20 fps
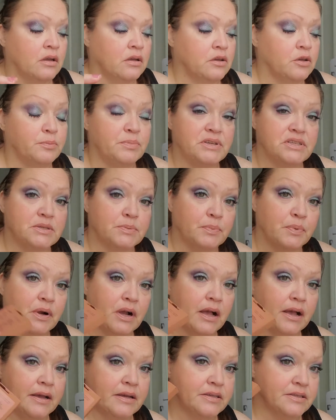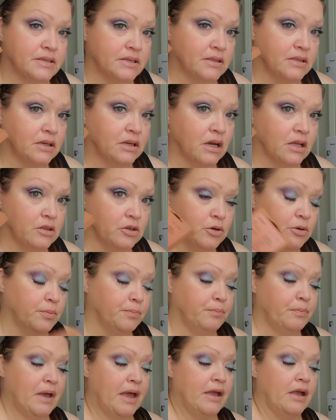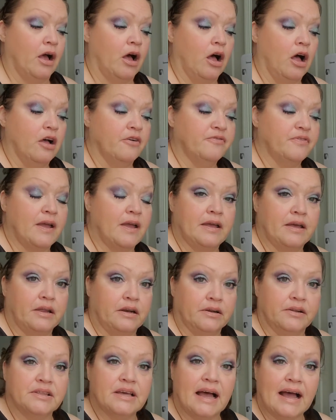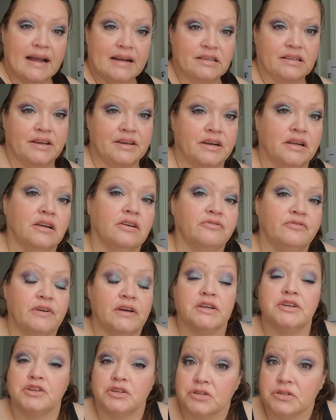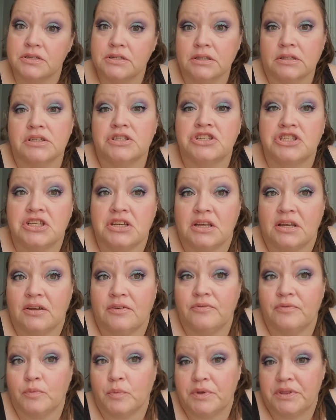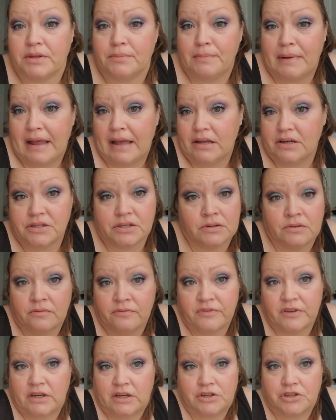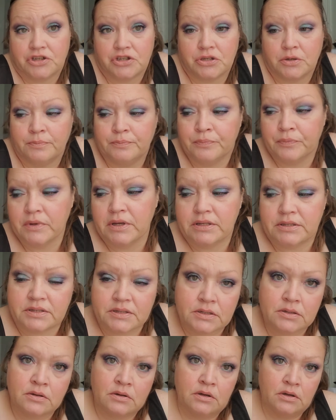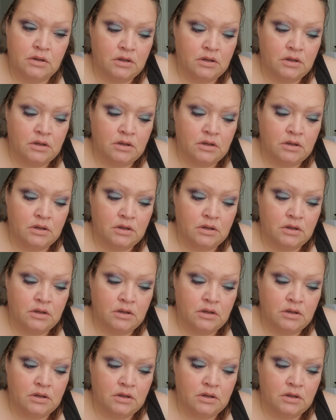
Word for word: You'll be surprised at the color payoff and the highlighting effect you'll still achieve with a matte finish. It's,